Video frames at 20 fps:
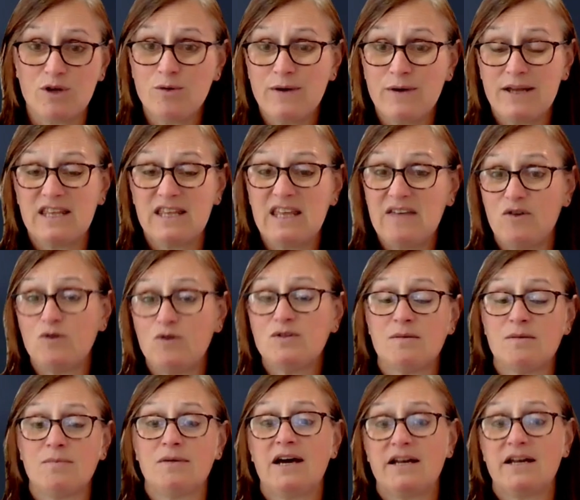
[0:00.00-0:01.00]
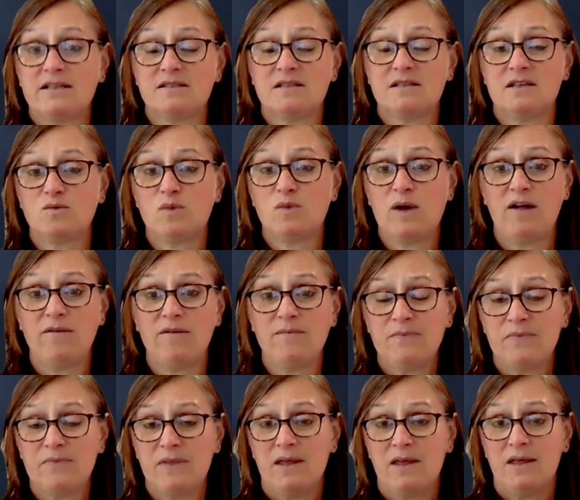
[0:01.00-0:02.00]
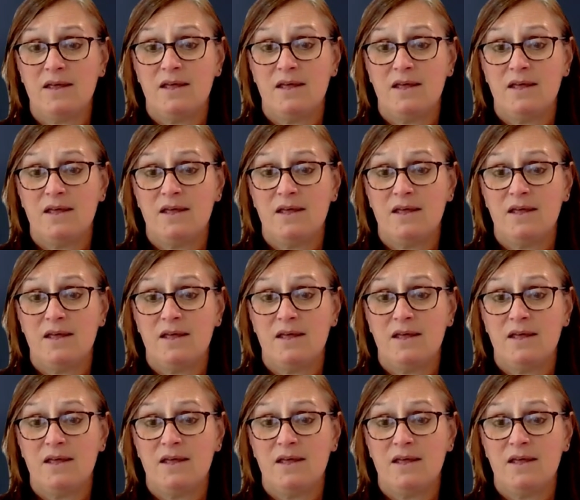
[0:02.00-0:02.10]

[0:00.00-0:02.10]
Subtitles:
with you and give you some guidance as well.